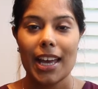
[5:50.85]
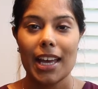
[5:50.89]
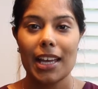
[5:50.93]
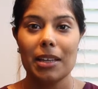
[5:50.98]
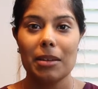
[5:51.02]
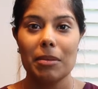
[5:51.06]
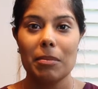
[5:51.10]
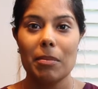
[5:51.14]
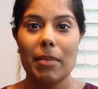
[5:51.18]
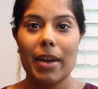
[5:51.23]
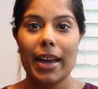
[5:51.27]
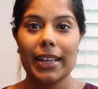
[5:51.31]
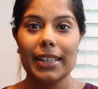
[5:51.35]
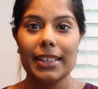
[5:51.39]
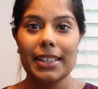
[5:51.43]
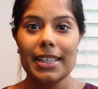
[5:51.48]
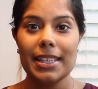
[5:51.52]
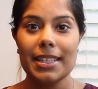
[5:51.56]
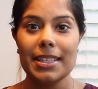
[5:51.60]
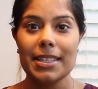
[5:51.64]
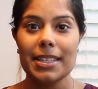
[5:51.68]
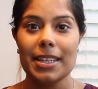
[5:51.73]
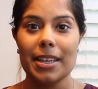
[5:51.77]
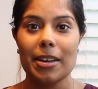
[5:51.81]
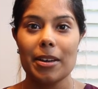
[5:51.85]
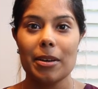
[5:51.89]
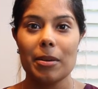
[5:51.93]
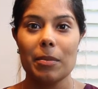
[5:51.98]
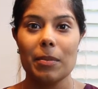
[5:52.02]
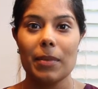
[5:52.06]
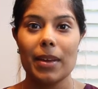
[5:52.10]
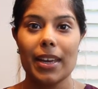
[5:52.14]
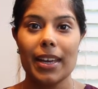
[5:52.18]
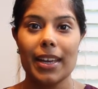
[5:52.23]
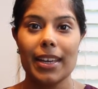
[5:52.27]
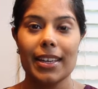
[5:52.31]
And
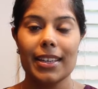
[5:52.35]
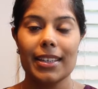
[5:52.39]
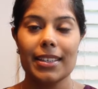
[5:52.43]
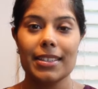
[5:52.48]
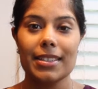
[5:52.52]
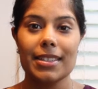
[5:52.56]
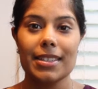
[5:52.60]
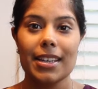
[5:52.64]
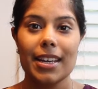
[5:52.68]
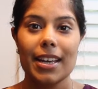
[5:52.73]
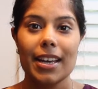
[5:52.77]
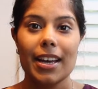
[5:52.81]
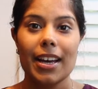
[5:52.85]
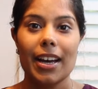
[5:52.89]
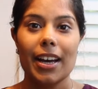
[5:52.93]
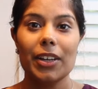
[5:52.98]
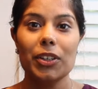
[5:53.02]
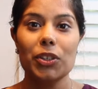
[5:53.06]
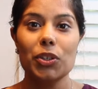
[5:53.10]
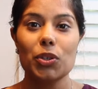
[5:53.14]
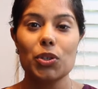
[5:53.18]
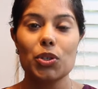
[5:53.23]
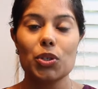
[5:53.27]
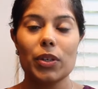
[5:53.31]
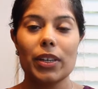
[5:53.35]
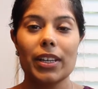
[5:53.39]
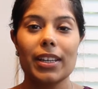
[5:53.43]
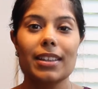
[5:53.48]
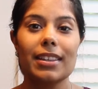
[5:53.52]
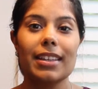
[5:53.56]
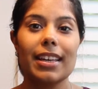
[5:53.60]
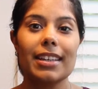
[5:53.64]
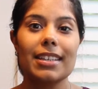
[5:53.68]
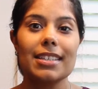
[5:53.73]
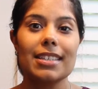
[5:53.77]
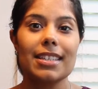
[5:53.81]
magnesium is a nutrient
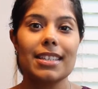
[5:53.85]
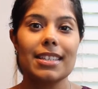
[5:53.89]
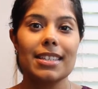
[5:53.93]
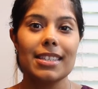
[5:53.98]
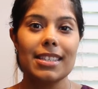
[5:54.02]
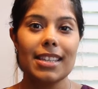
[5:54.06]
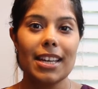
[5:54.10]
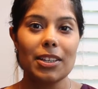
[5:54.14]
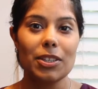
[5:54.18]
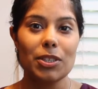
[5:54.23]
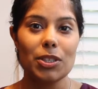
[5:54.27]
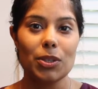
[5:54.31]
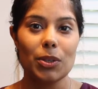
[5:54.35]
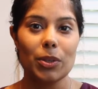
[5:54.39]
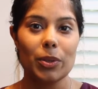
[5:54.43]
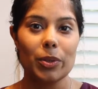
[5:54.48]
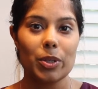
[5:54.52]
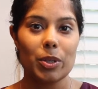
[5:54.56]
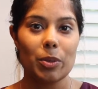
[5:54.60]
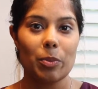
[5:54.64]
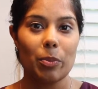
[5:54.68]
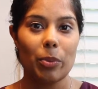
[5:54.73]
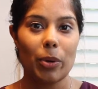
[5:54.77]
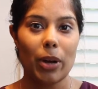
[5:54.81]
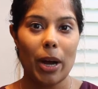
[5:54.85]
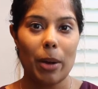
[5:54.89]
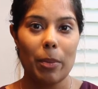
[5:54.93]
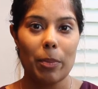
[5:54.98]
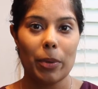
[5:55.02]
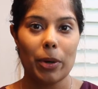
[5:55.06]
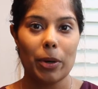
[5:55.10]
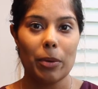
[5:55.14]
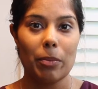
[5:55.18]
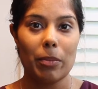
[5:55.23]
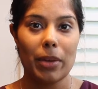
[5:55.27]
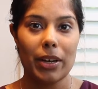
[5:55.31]
that is essential to
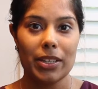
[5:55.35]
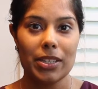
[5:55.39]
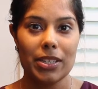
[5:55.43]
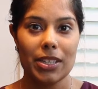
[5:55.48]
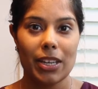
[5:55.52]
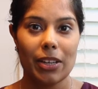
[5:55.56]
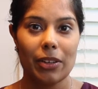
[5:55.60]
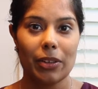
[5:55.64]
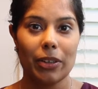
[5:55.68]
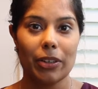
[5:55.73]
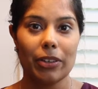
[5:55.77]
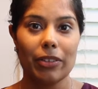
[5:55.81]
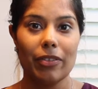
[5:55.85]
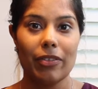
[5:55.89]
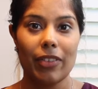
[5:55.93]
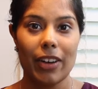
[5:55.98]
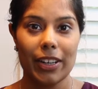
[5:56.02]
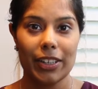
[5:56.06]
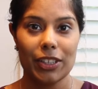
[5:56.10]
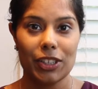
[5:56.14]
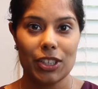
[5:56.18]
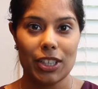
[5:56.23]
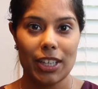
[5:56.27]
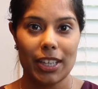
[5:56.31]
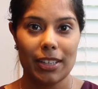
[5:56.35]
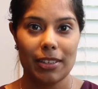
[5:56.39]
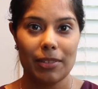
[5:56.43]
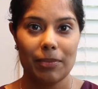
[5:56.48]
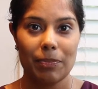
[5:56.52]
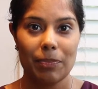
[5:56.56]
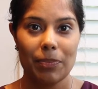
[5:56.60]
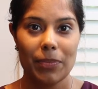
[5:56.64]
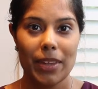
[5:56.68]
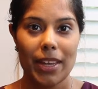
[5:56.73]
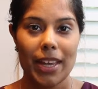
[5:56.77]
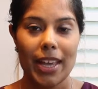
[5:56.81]
proper muscular
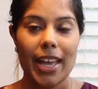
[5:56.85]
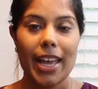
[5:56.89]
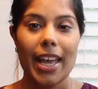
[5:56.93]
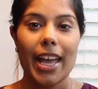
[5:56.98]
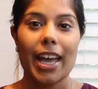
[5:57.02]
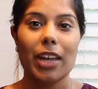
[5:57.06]
function.